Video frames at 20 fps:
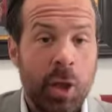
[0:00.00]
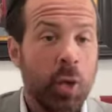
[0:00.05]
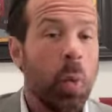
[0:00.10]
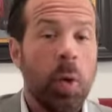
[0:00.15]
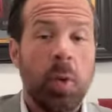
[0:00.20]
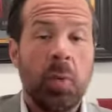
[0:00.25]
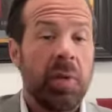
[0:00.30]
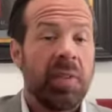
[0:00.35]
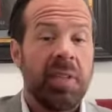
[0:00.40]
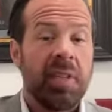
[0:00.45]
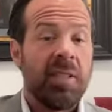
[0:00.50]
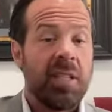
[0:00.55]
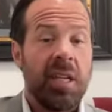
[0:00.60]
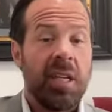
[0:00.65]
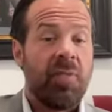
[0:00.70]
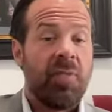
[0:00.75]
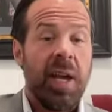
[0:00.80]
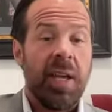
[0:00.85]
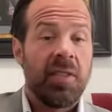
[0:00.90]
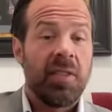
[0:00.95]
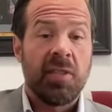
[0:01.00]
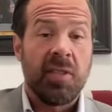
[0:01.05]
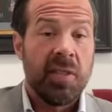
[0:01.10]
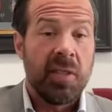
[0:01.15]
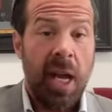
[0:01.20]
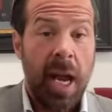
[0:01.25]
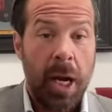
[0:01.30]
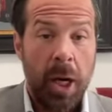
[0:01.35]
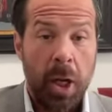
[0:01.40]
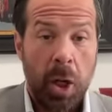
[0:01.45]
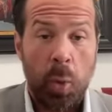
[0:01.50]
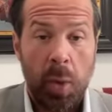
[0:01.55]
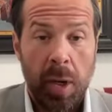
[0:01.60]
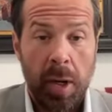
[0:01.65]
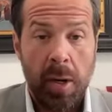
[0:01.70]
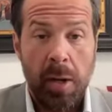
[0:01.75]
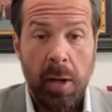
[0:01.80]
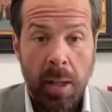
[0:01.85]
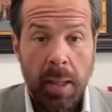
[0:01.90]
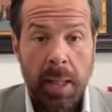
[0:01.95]
worked with DCFS his entire
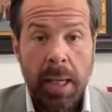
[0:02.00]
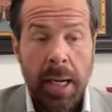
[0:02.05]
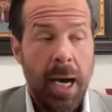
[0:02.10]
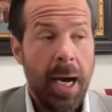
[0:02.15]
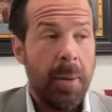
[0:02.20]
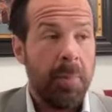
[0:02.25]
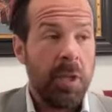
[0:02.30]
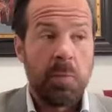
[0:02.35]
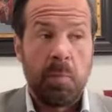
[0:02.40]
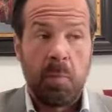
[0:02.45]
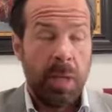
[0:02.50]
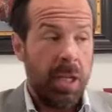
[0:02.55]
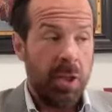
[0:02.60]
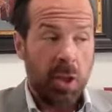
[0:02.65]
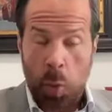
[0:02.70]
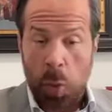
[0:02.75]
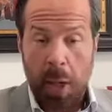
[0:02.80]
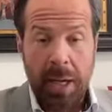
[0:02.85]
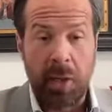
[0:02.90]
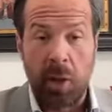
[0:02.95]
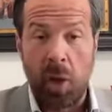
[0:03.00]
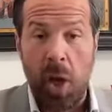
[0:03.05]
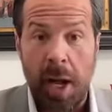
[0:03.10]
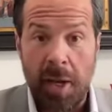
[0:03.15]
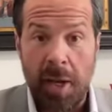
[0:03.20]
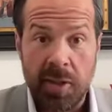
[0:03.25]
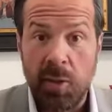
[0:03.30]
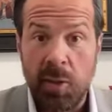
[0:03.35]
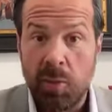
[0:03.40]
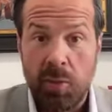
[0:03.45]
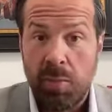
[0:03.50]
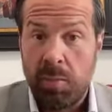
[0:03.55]
career. He's created laws that